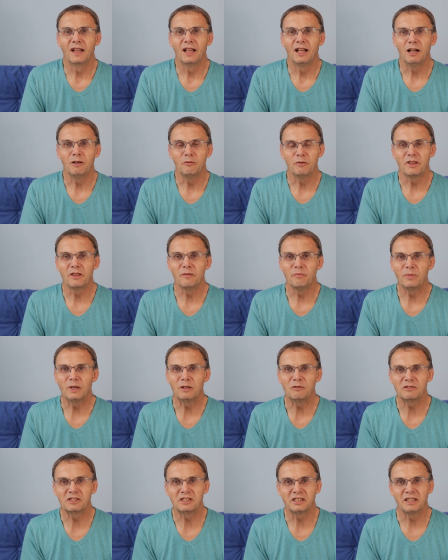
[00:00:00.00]
And with the
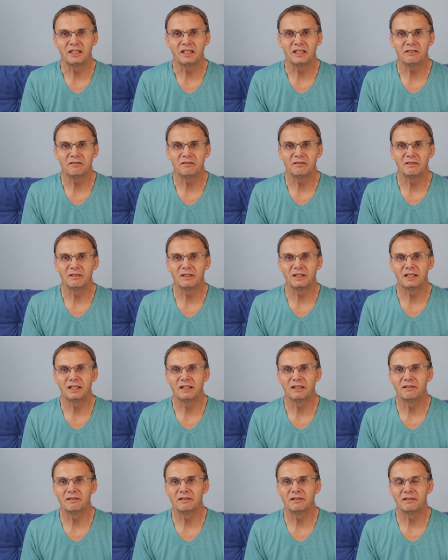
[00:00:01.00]
balsa, you
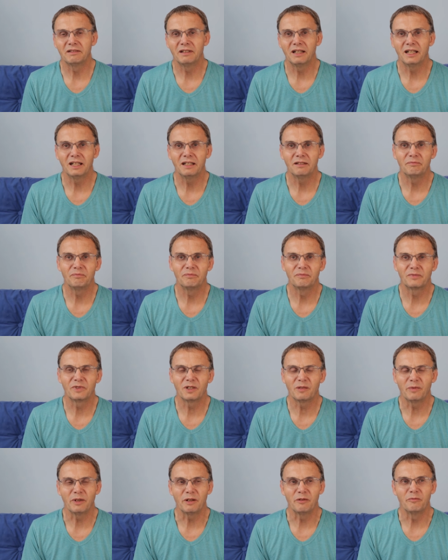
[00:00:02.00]

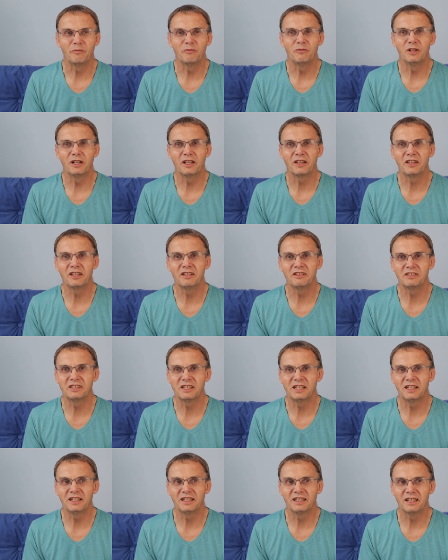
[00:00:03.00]
probably worth
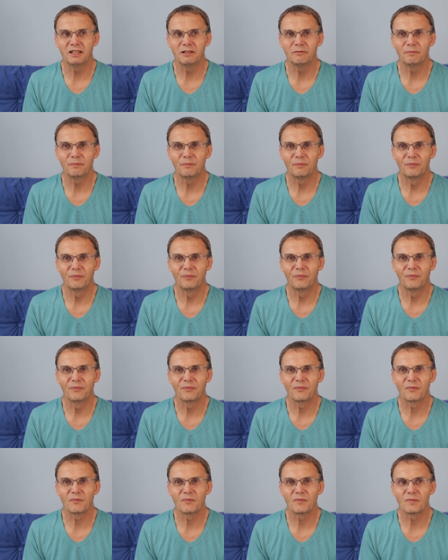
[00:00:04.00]
using
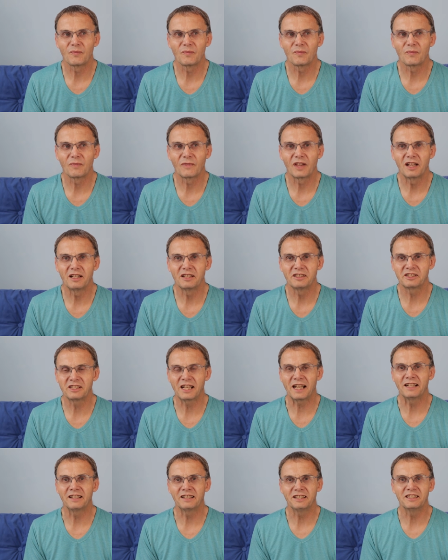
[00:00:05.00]

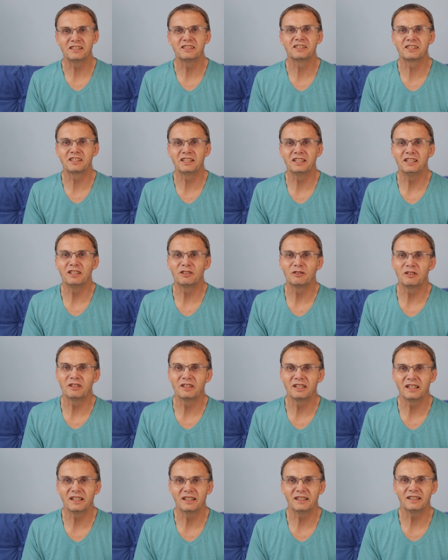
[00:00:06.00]
sanding sealer on
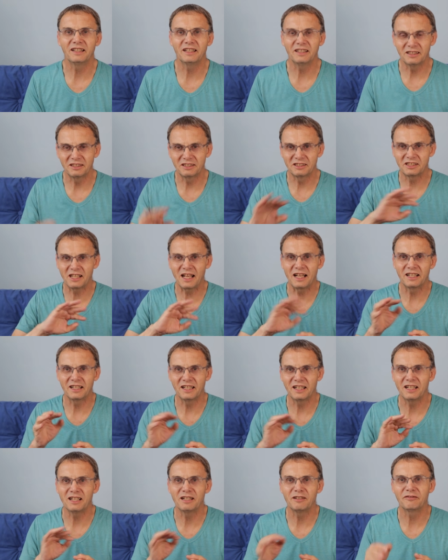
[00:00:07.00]
it and then sand
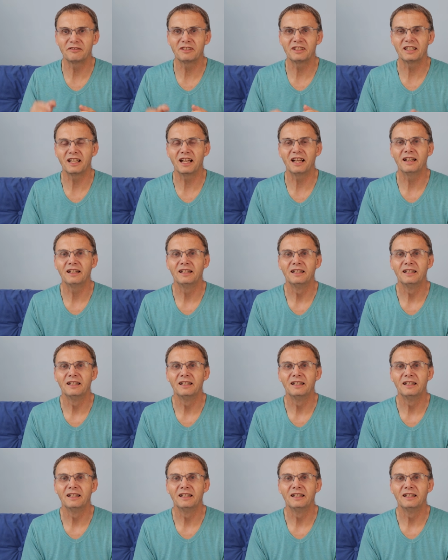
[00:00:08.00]
it after that.